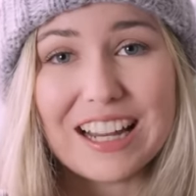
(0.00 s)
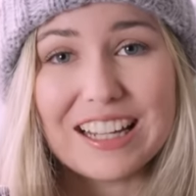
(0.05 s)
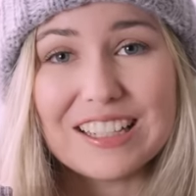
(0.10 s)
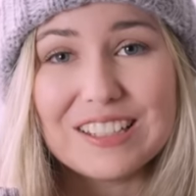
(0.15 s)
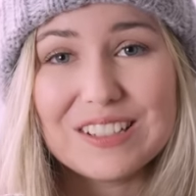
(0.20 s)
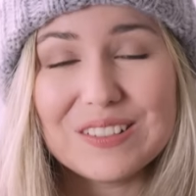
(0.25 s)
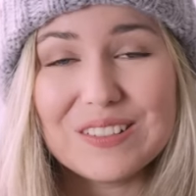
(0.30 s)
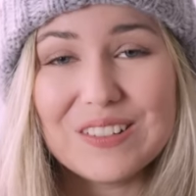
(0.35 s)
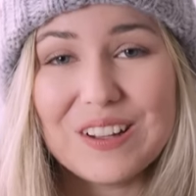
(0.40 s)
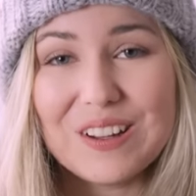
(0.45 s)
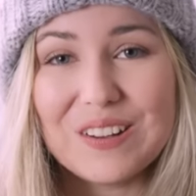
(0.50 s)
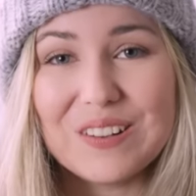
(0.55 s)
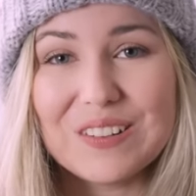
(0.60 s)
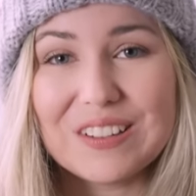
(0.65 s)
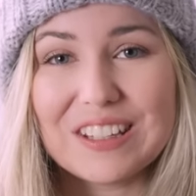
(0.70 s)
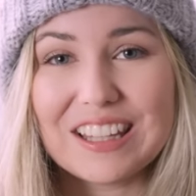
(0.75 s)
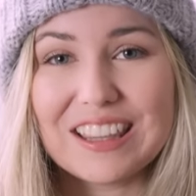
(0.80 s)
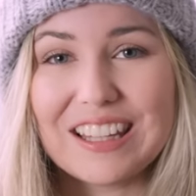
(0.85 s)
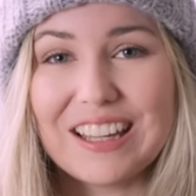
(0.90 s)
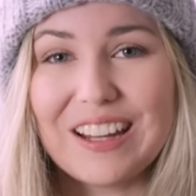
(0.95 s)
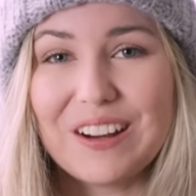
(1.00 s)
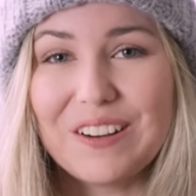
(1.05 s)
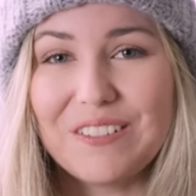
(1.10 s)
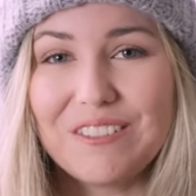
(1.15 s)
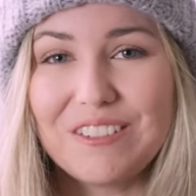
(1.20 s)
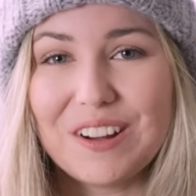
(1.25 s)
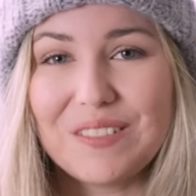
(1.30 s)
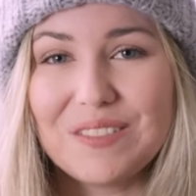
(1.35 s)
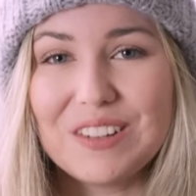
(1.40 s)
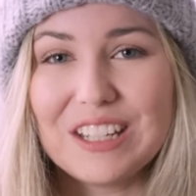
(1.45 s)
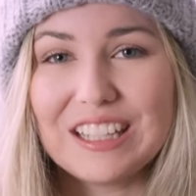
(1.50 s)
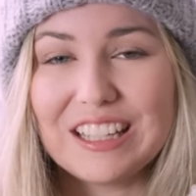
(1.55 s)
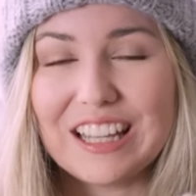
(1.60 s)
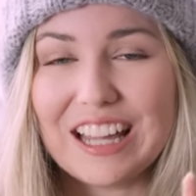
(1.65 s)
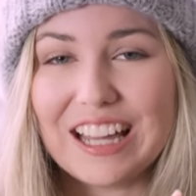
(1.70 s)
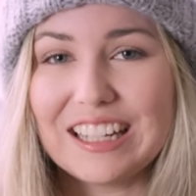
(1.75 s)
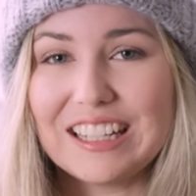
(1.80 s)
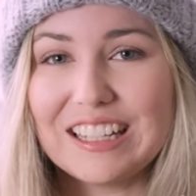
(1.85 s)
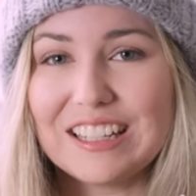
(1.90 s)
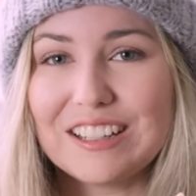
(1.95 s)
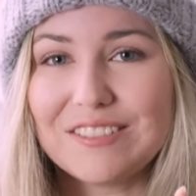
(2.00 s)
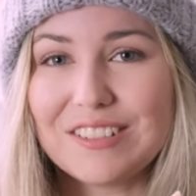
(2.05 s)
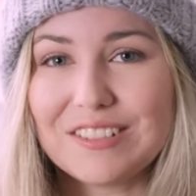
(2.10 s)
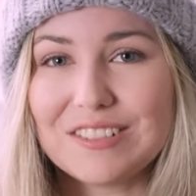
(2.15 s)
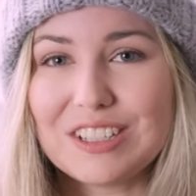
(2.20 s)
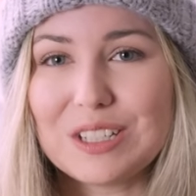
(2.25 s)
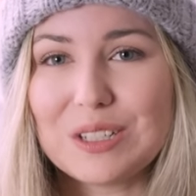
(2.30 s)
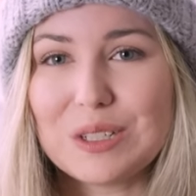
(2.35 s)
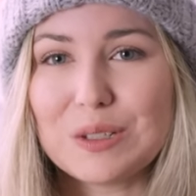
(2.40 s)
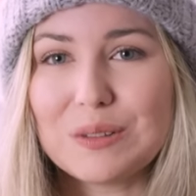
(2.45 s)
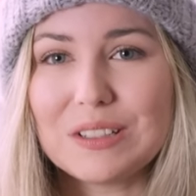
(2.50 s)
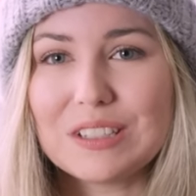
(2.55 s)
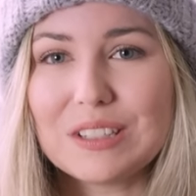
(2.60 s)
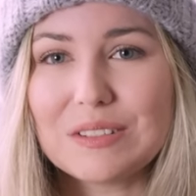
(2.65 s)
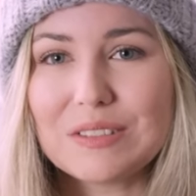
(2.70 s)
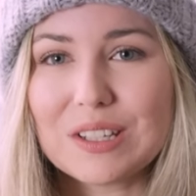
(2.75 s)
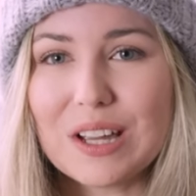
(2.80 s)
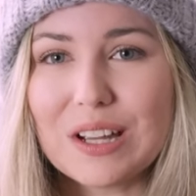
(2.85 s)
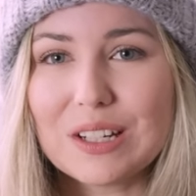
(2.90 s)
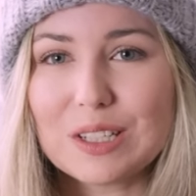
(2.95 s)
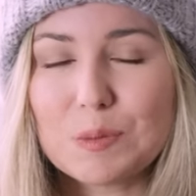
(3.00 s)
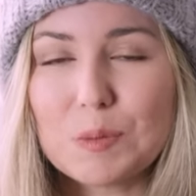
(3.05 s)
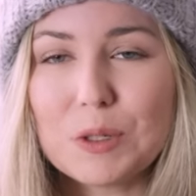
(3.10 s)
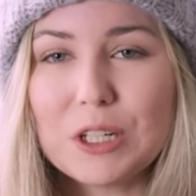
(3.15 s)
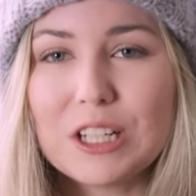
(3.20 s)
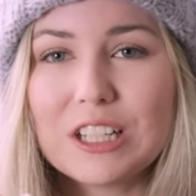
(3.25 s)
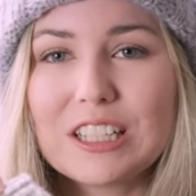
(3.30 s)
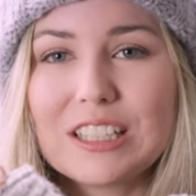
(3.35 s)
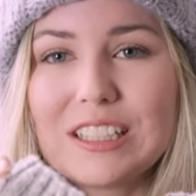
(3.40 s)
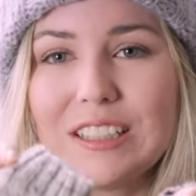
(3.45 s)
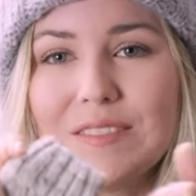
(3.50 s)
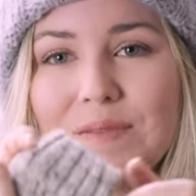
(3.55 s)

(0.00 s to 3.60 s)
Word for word: I do know that they are from the Linea fifty-two Weeks of Socks book.